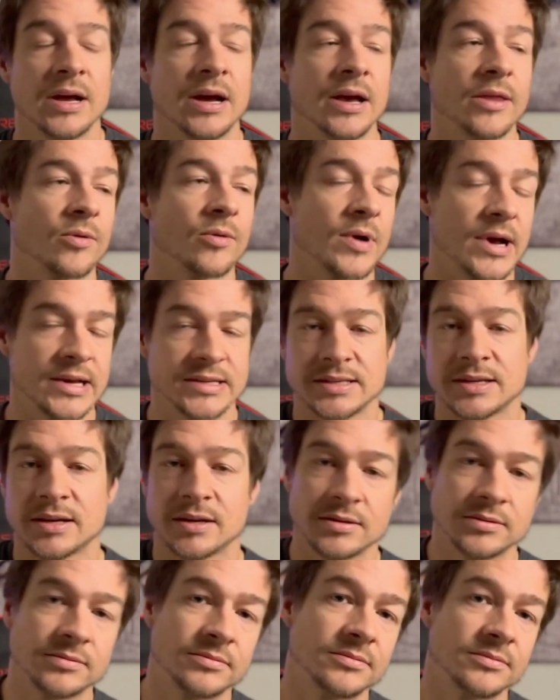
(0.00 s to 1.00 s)
Otherwise,
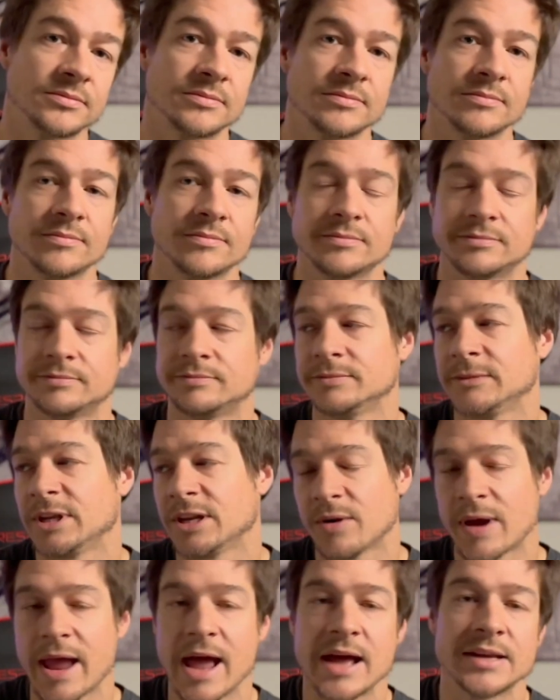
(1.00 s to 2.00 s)
they'll,
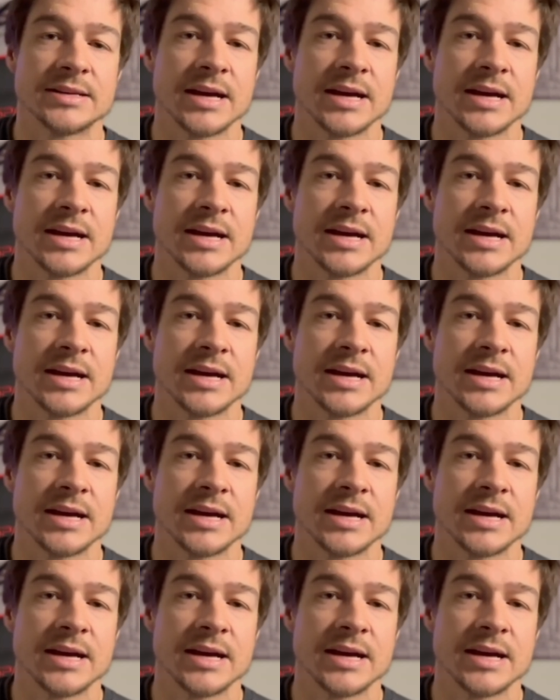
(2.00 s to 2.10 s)
add